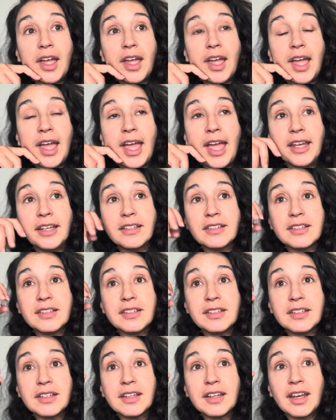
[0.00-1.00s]
and
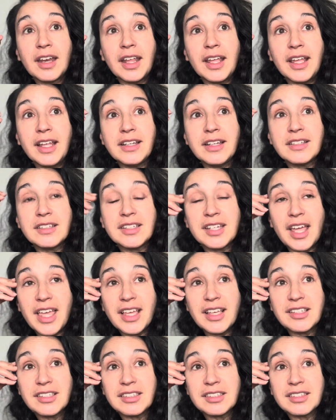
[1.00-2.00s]
it
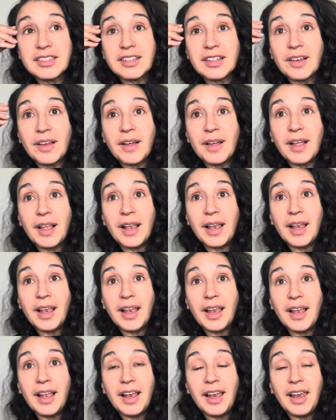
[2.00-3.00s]
takes
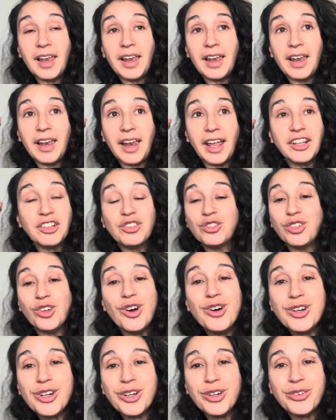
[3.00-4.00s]
like
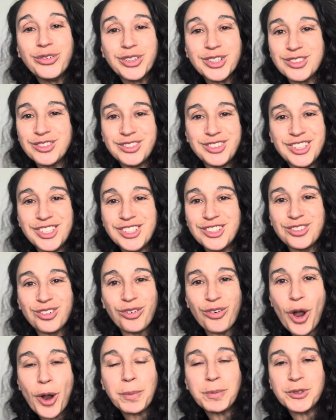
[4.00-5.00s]
total
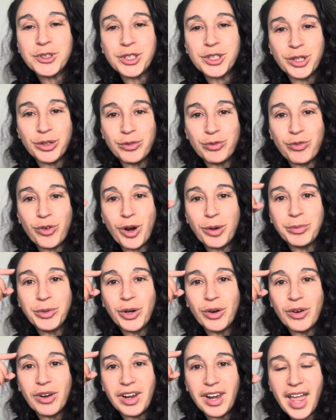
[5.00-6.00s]
disruption from
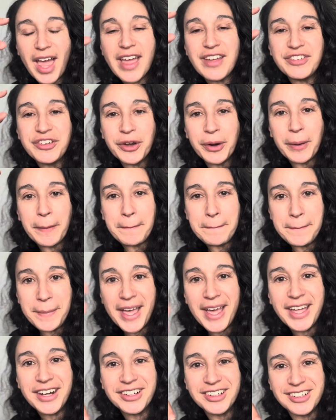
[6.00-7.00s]
your life, your
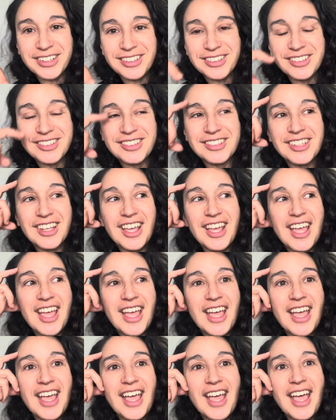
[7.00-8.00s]
patterns,
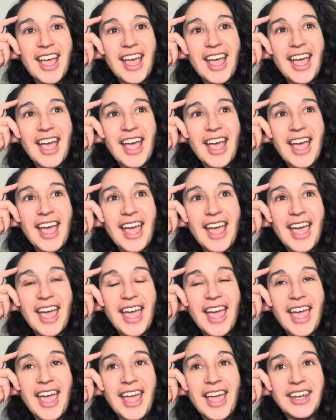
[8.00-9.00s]

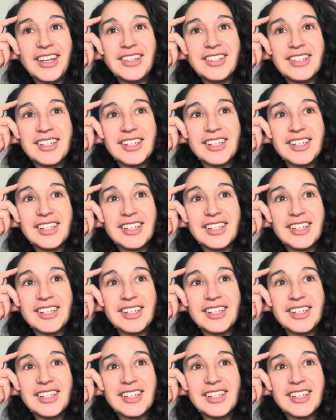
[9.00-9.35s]
and